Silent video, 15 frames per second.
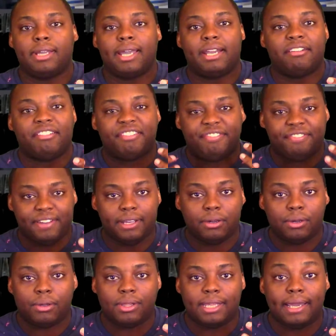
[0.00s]
kind of
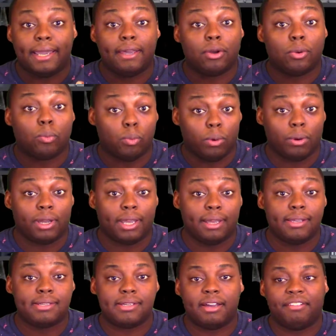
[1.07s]
feel the inner
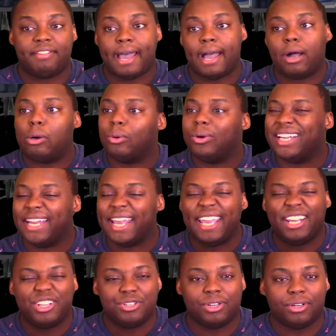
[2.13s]
workings of how an
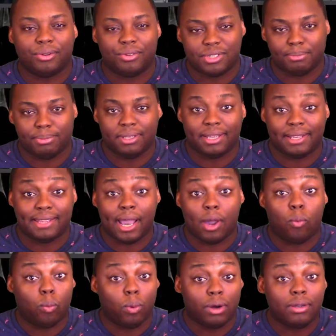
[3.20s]
engine or something like
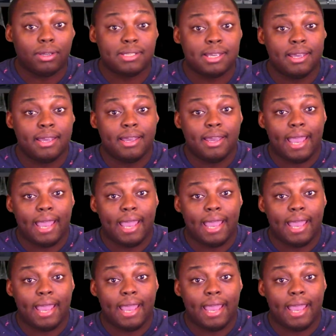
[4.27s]
that works